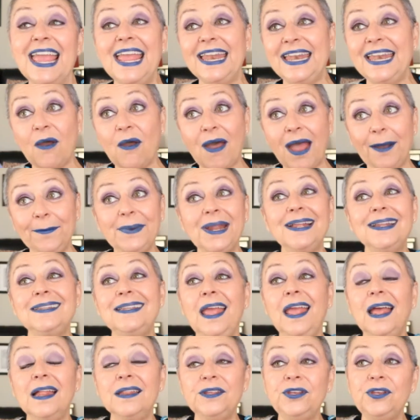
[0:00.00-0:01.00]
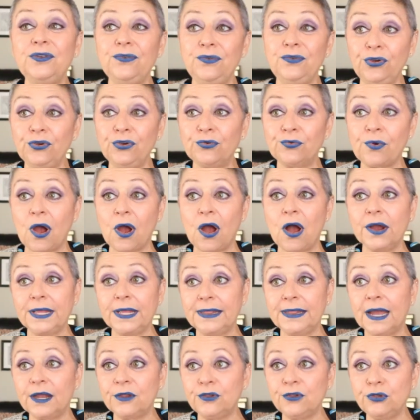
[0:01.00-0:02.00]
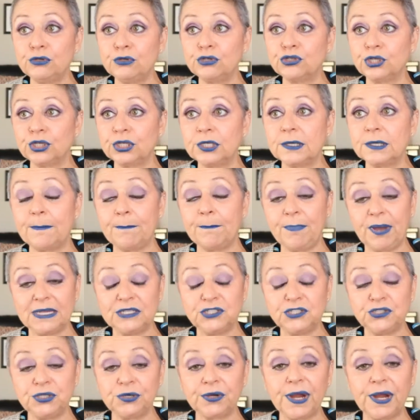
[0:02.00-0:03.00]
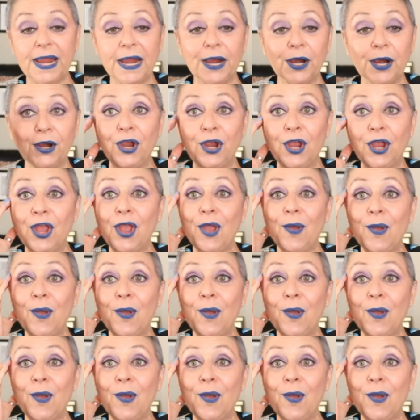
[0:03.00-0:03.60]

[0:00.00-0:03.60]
Now, I'm not telling you you're wrong and that you should buzz your hair,